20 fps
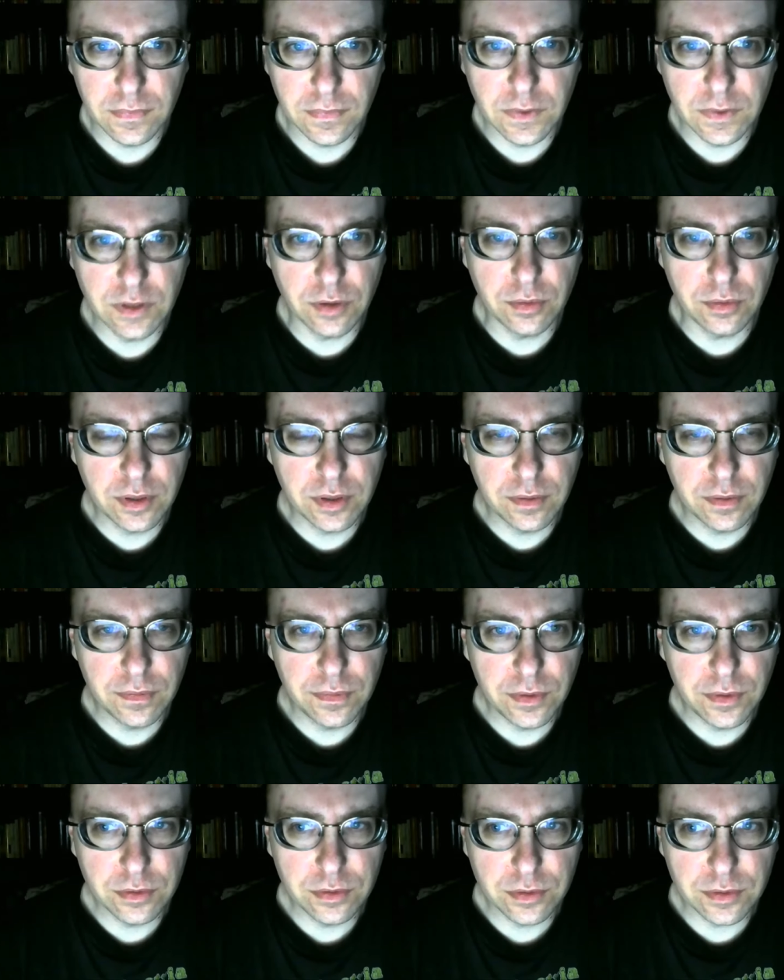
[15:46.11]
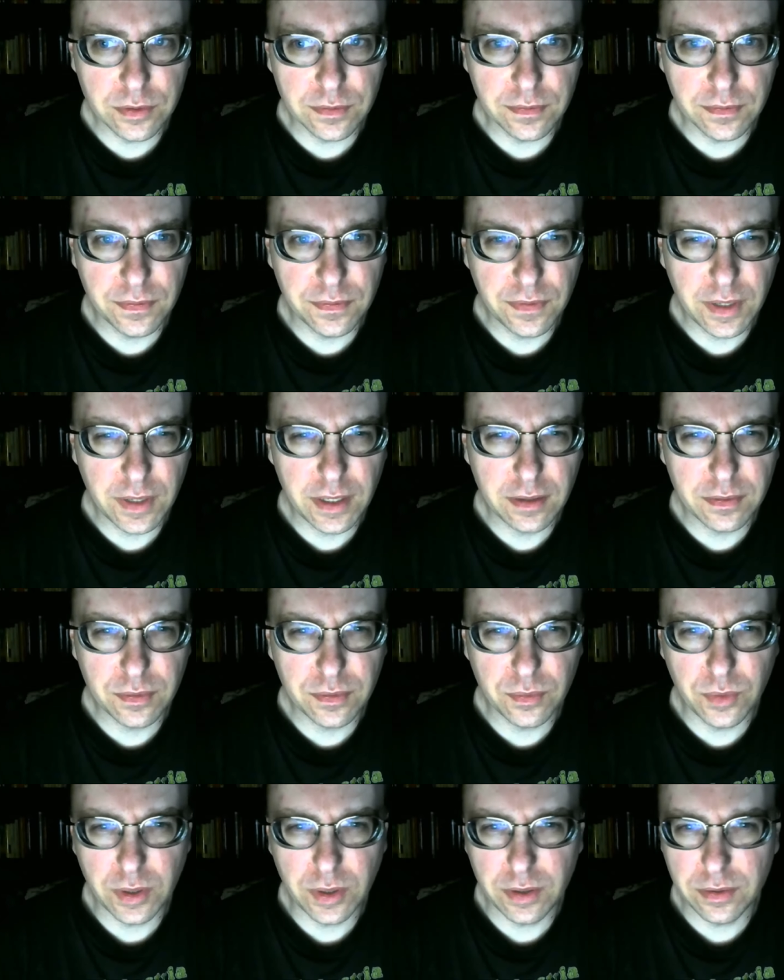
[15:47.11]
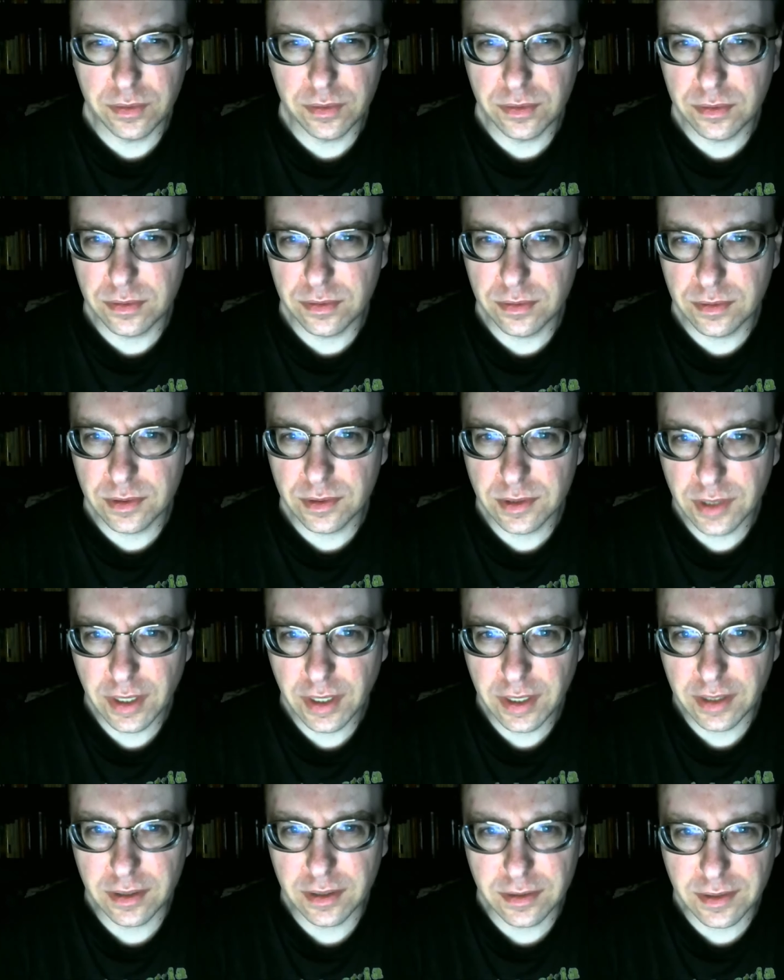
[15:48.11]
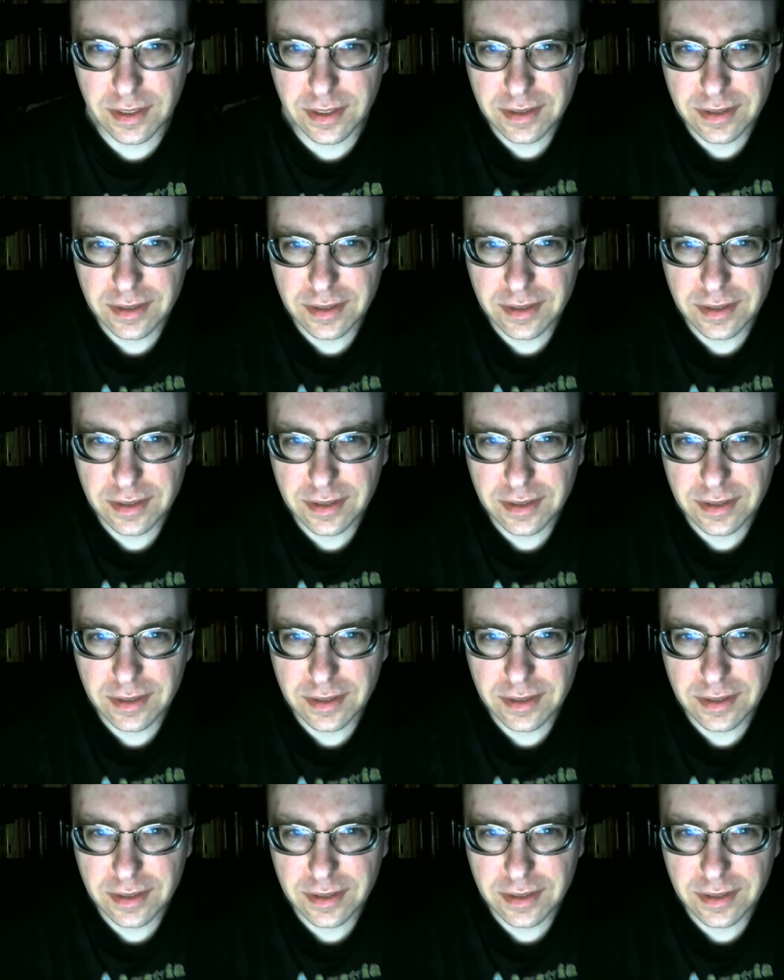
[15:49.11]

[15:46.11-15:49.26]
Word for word: Don't confuse faith with science.